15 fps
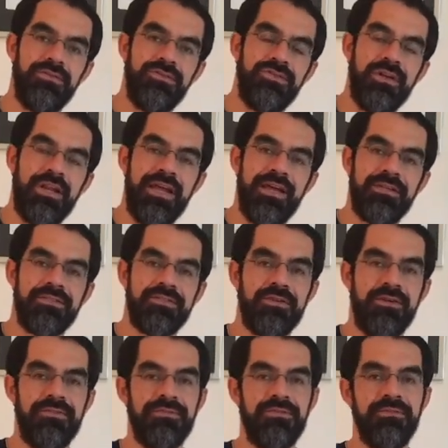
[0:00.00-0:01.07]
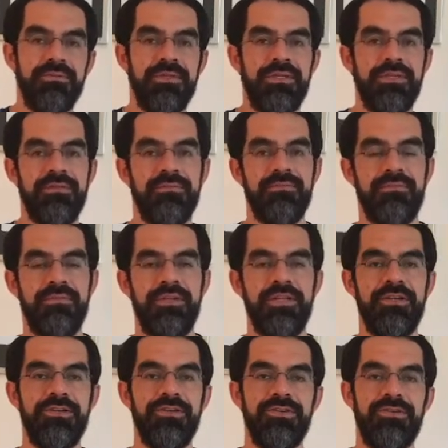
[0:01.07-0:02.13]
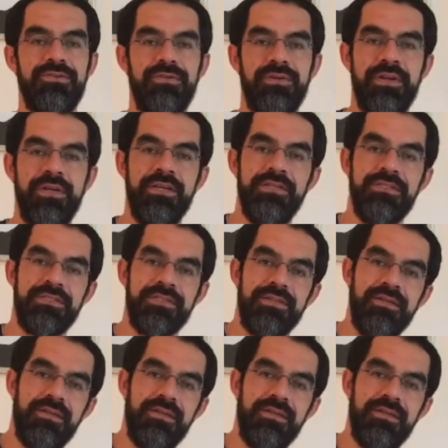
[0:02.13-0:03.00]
your legs comfortably near your knees,